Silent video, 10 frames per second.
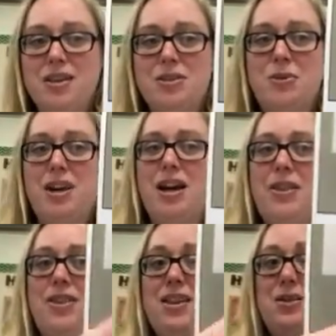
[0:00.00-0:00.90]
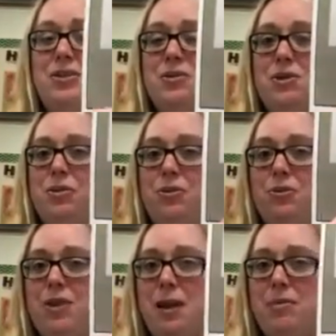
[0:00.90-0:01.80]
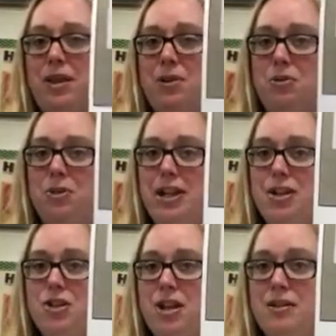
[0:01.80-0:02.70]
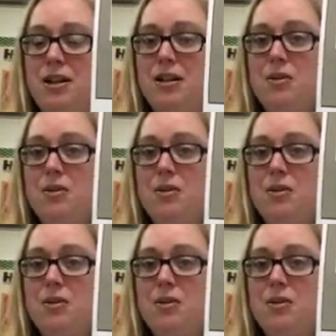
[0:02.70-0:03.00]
So they got this, through that Play-Doh creation.